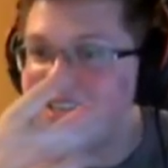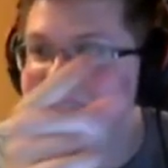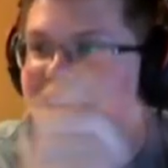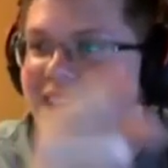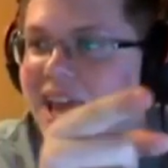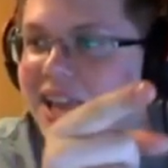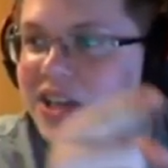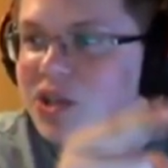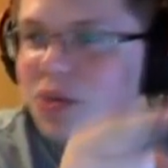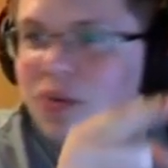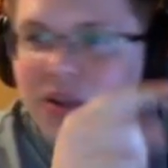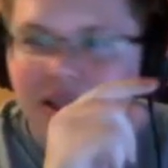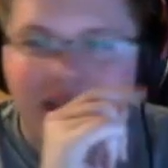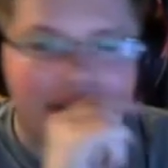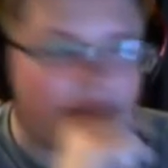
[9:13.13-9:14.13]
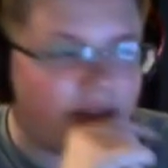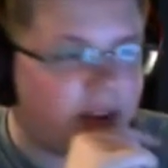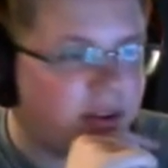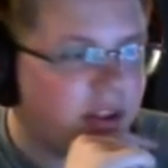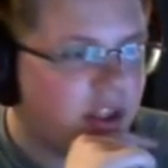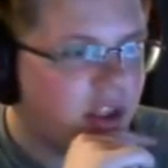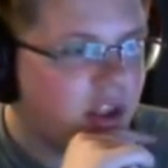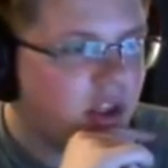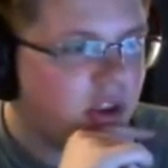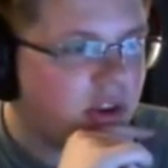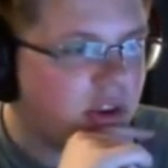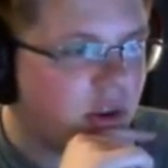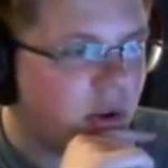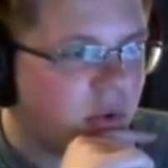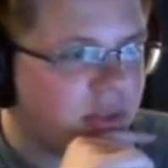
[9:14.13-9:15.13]
10 to 11.
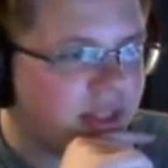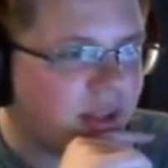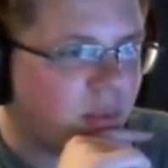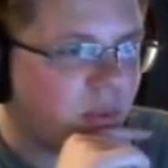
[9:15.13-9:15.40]
Note that